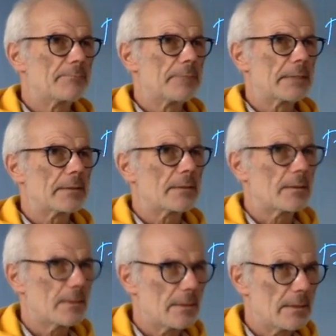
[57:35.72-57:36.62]
But
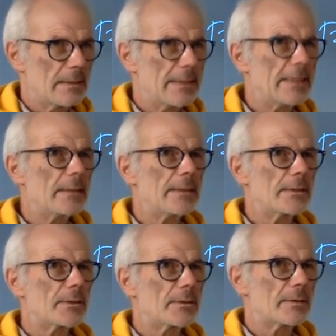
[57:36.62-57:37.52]
legally,
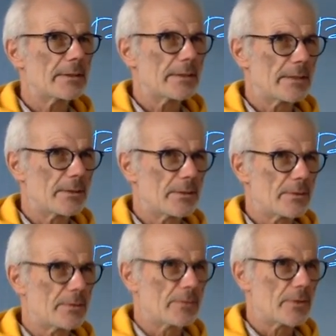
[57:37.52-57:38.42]
in, in
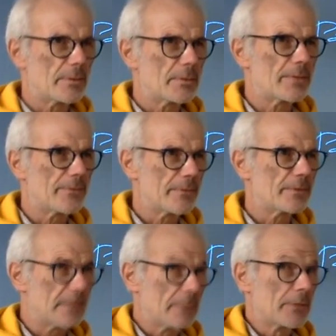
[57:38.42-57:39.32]
terms of, of,
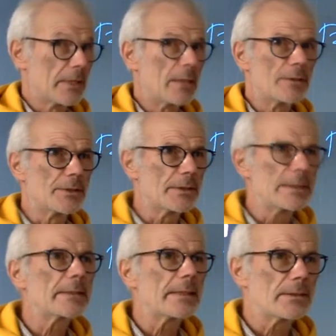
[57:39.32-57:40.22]
terminology,
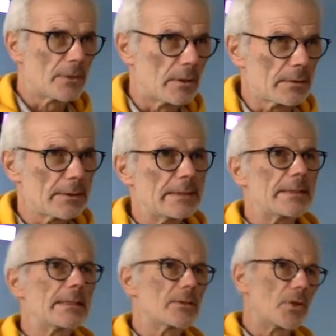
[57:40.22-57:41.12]
it is wrong.
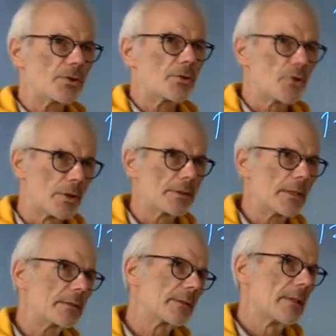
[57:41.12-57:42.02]
It is not a contract.